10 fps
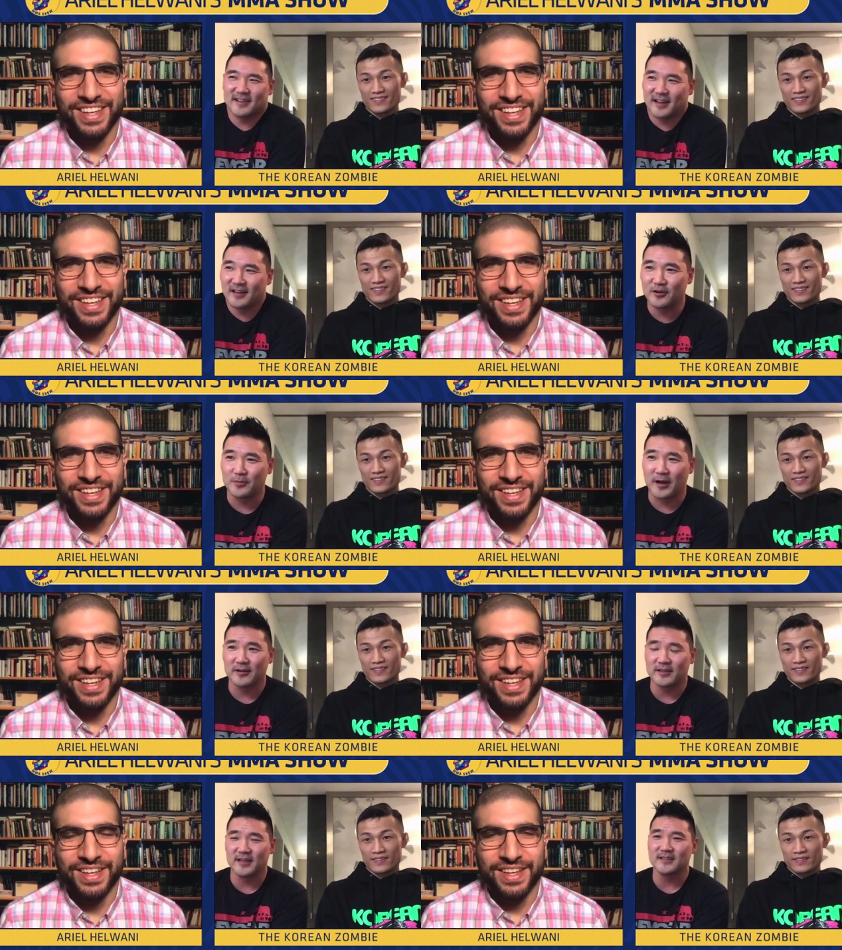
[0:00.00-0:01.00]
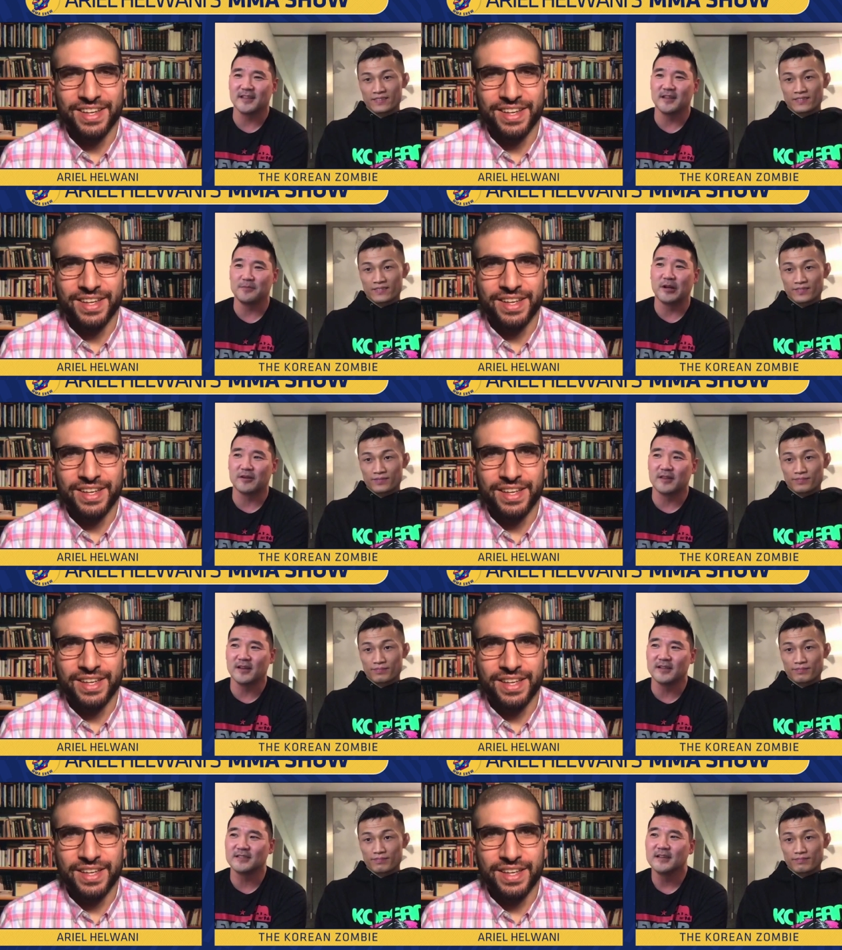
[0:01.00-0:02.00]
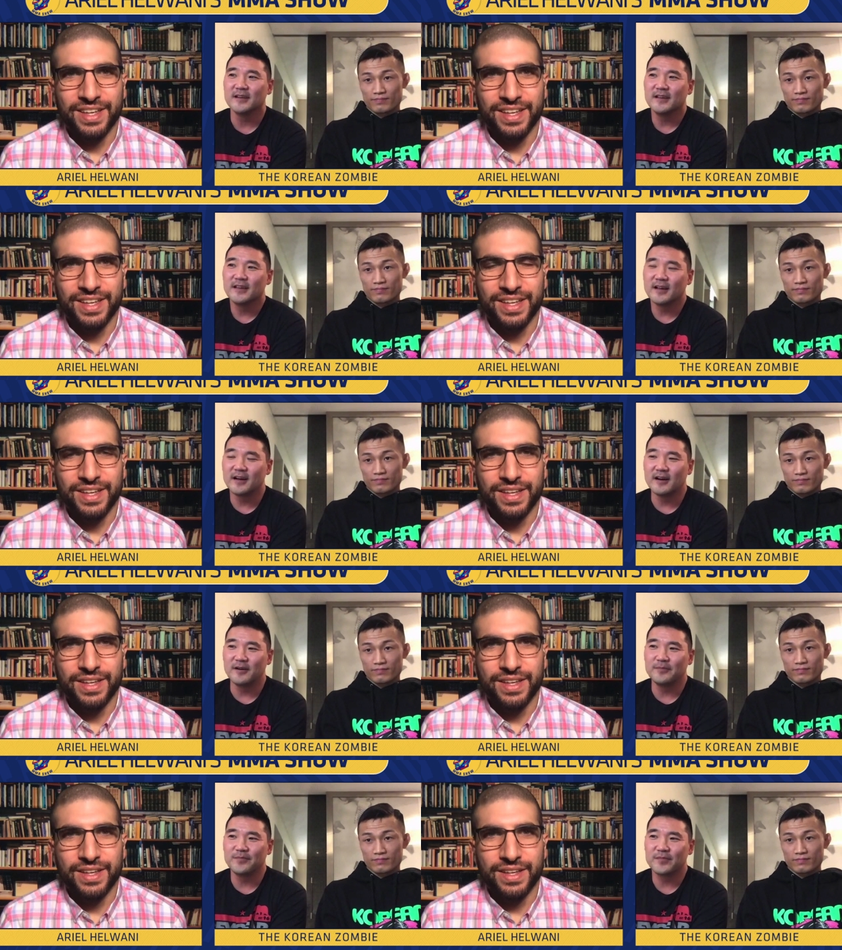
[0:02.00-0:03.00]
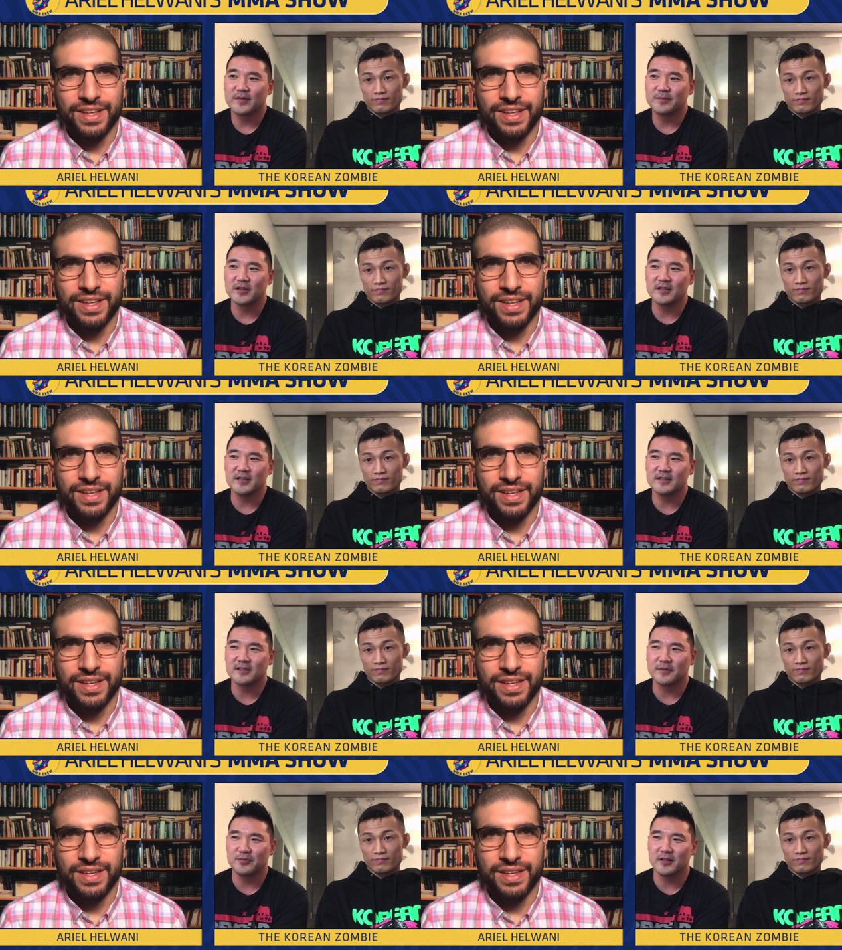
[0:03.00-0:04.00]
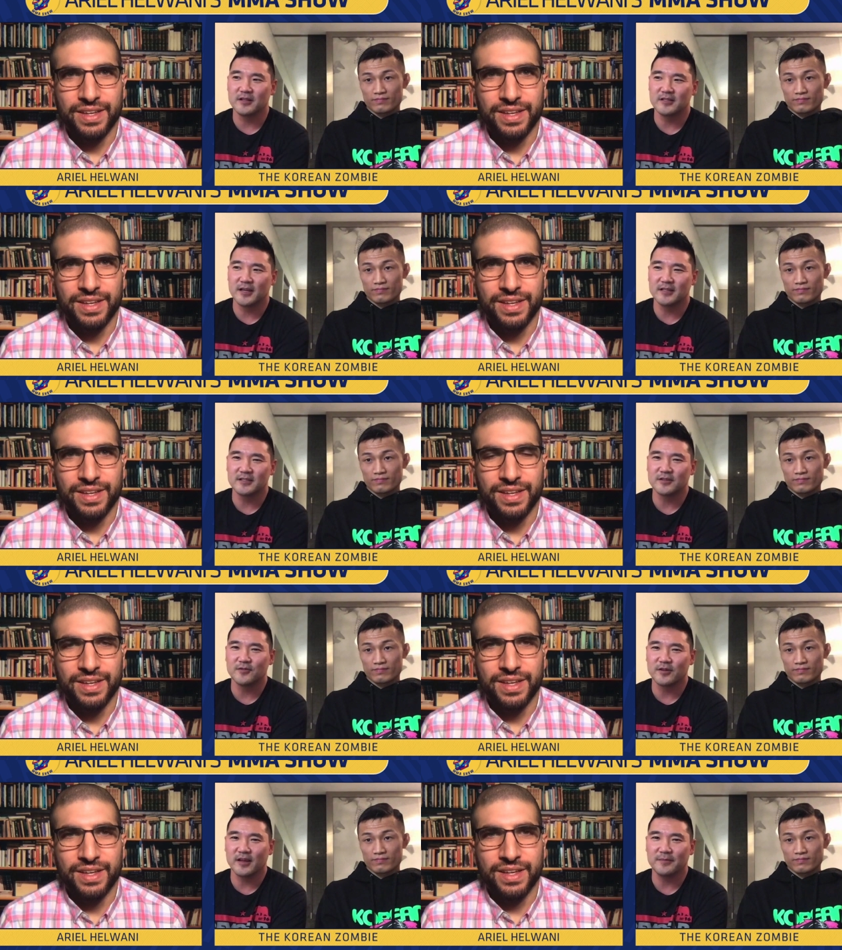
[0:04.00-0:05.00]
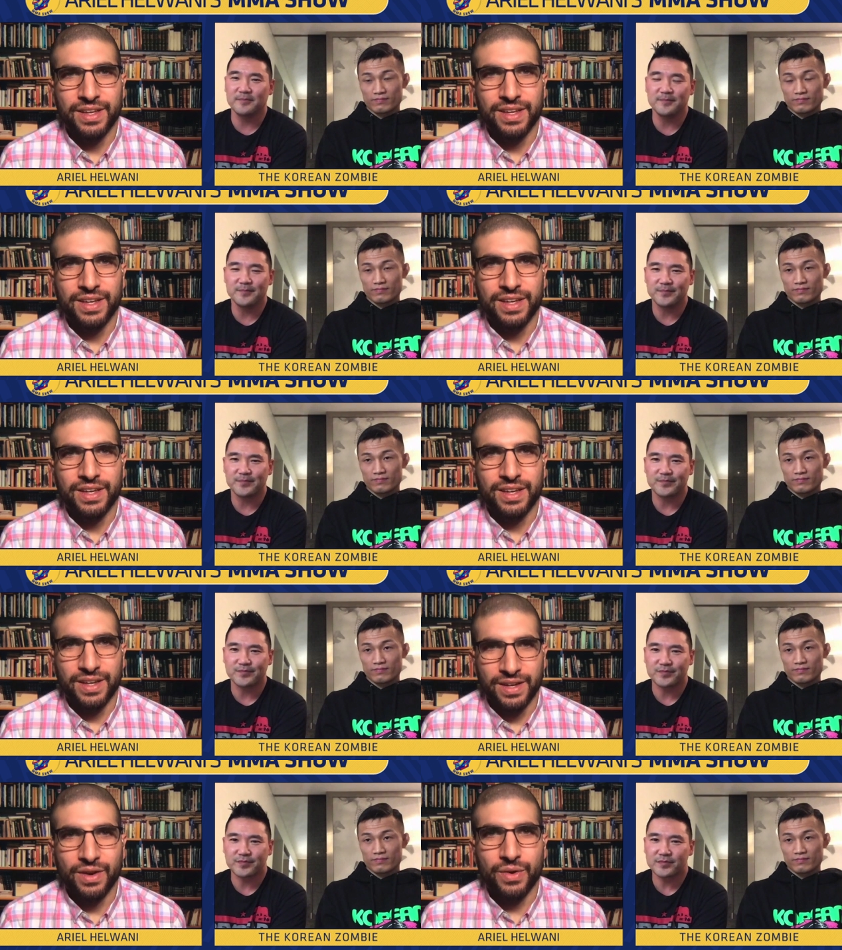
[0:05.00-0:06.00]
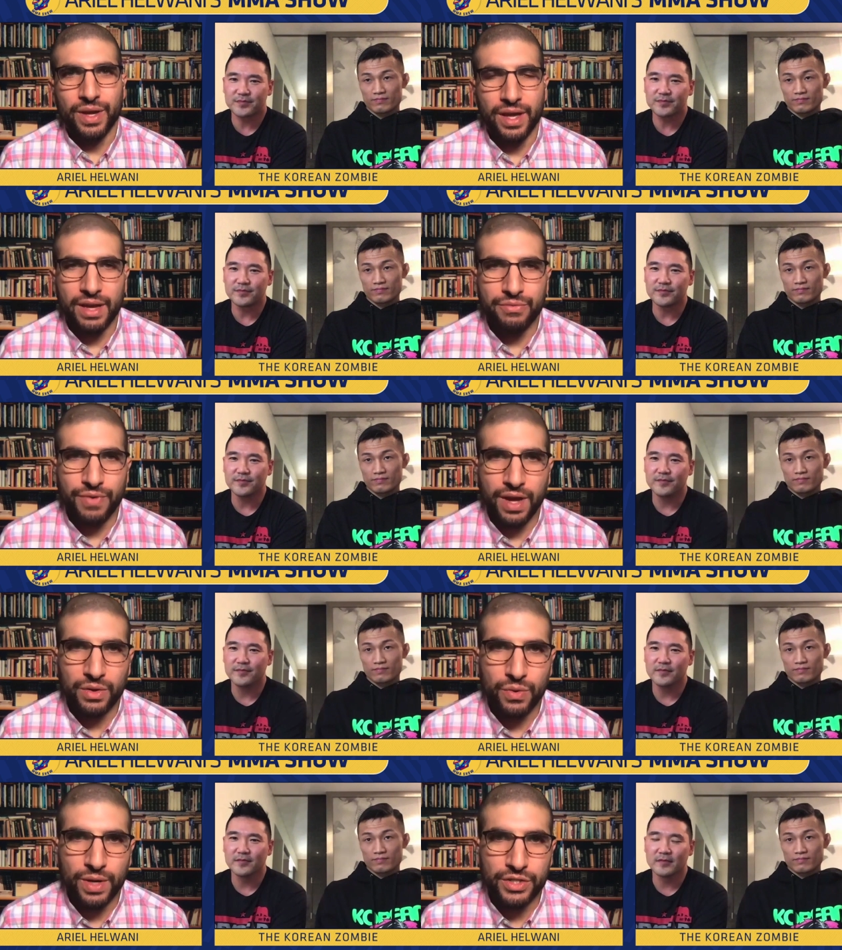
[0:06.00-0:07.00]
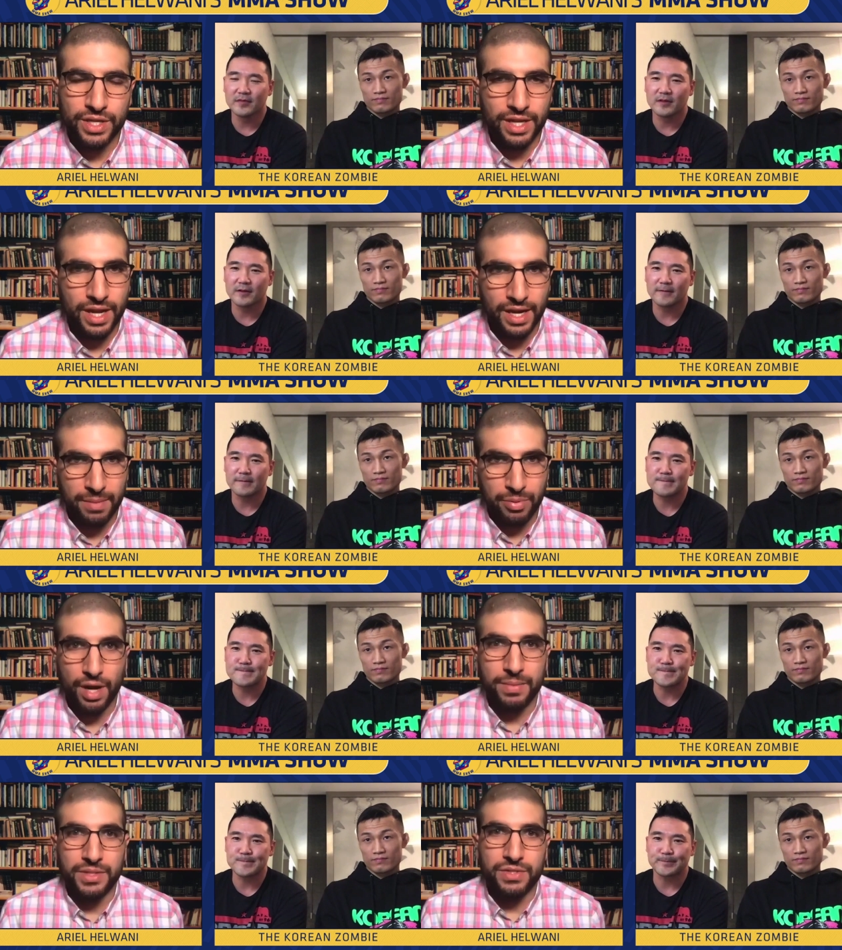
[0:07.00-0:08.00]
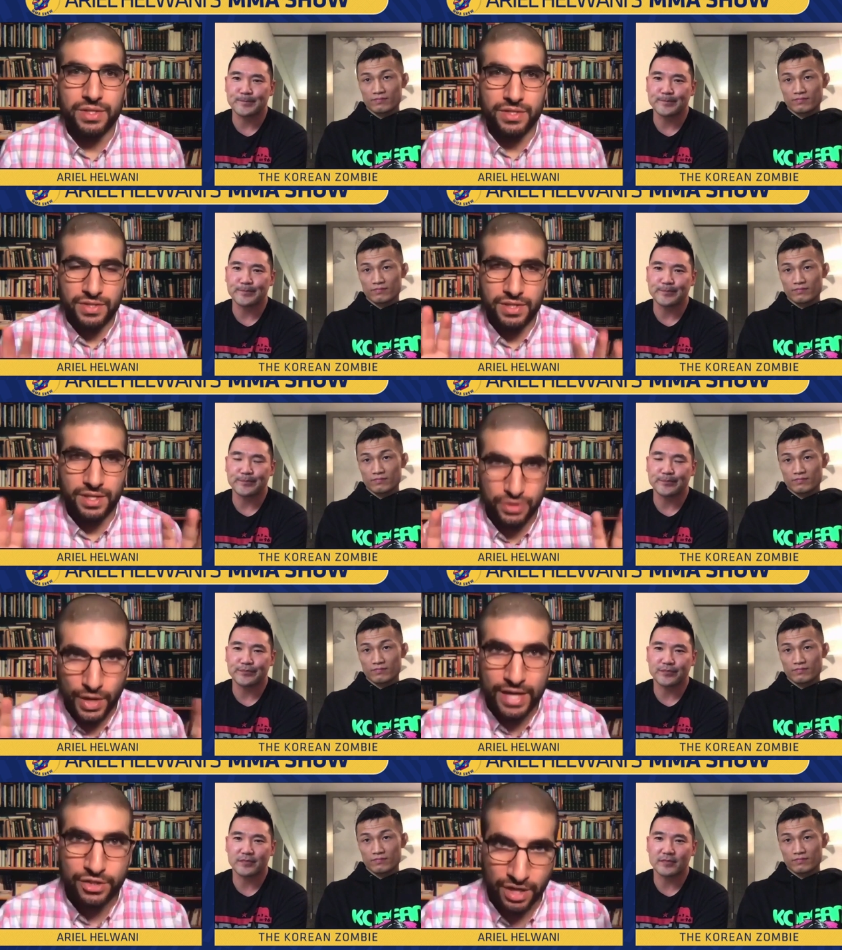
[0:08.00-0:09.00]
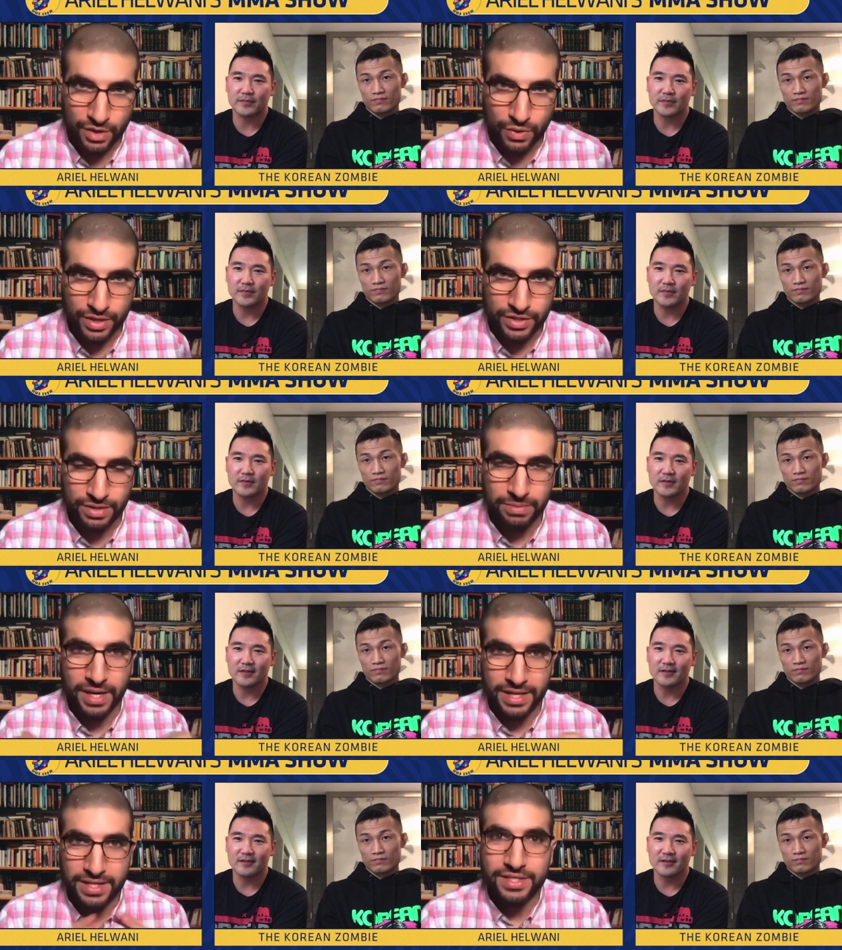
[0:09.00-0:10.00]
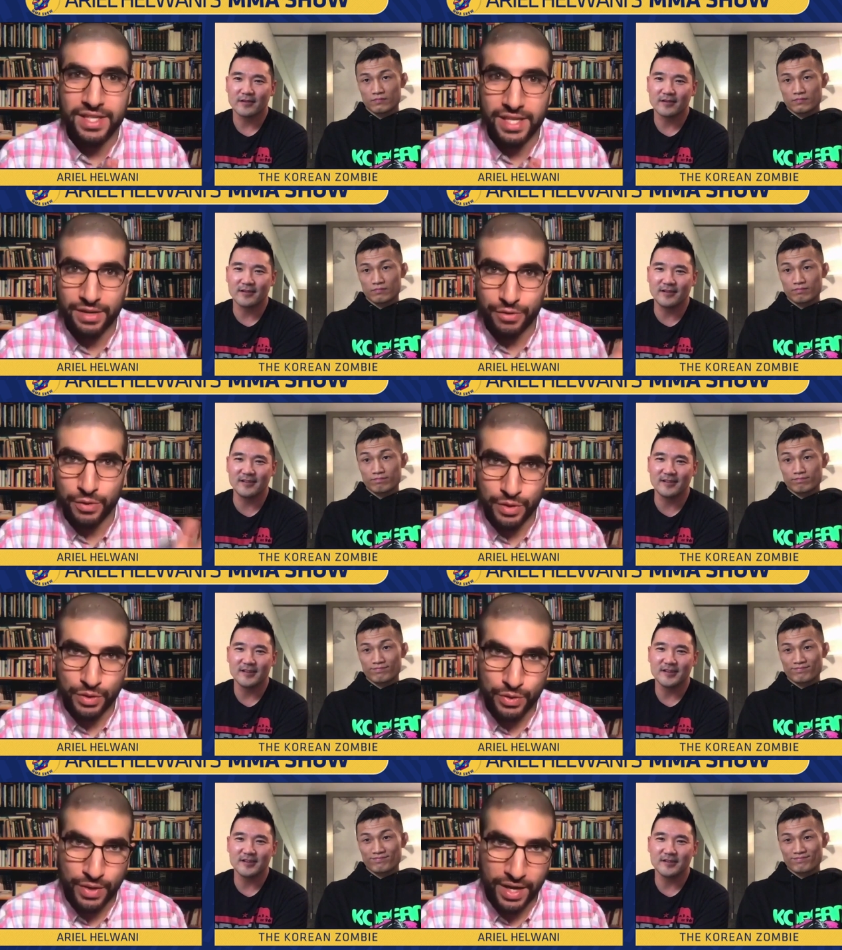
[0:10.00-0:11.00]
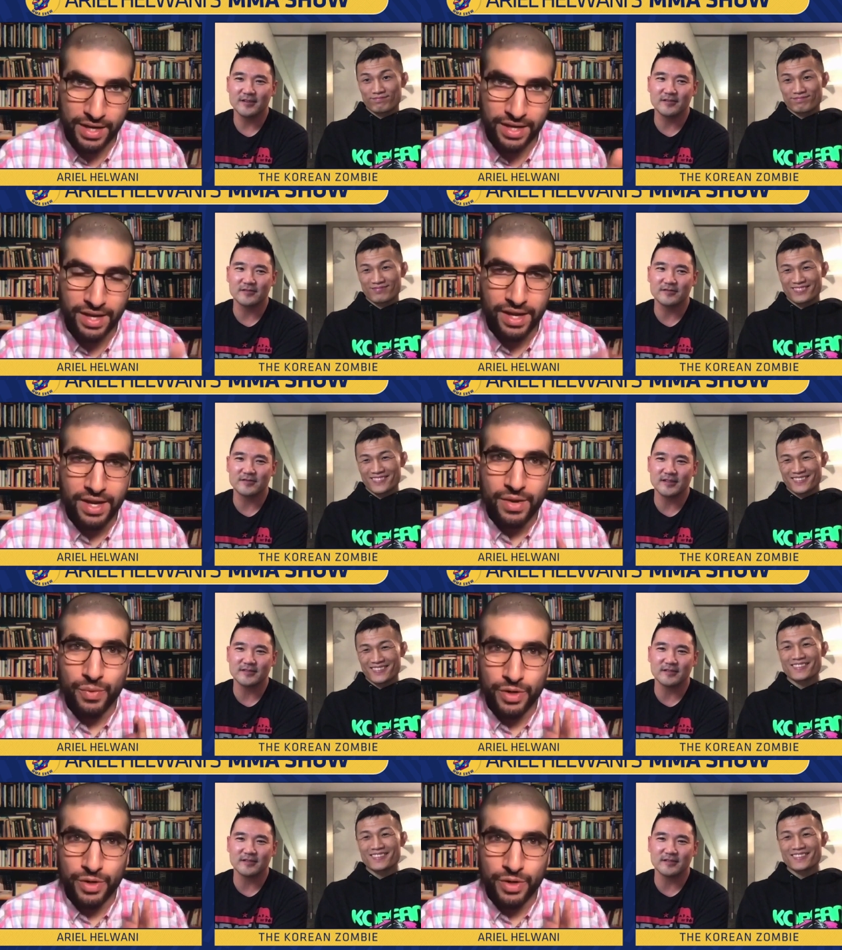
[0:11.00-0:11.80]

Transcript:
Speaker 1: a lot of little minor things, and then the bigger things. Um, but it, it's completely changed his whole game.
Speaker 2: Okay. And final question, and I promise this isn't a trash talk question, but I did see an interview with you, Eddie, where